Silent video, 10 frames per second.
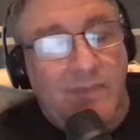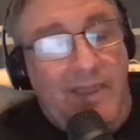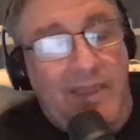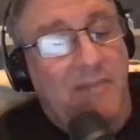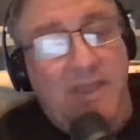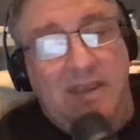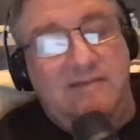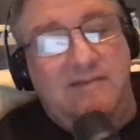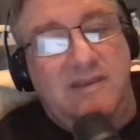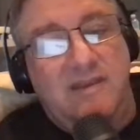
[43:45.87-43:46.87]
and I'm like,
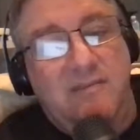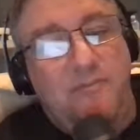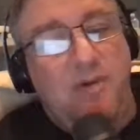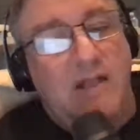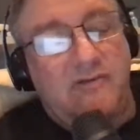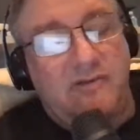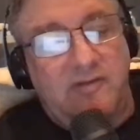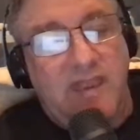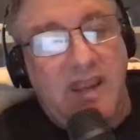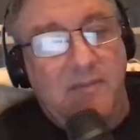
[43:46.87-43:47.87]
in the process of
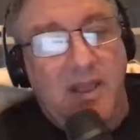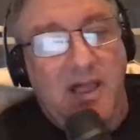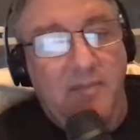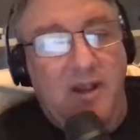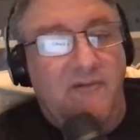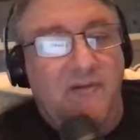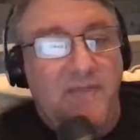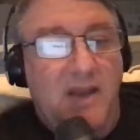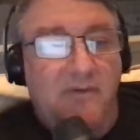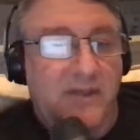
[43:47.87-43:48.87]
taking my helmet off, I'm
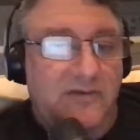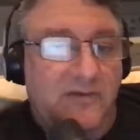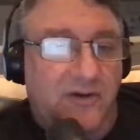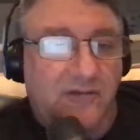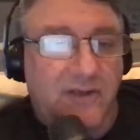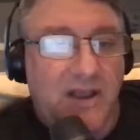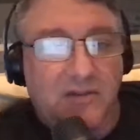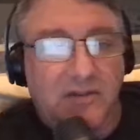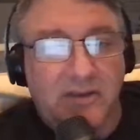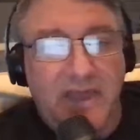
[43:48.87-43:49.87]
not really turning around to
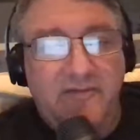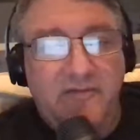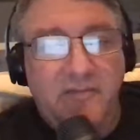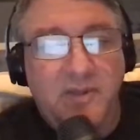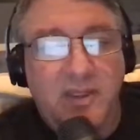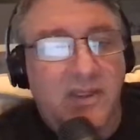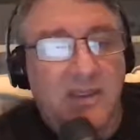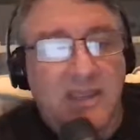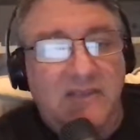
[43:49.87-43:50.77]
look at him. He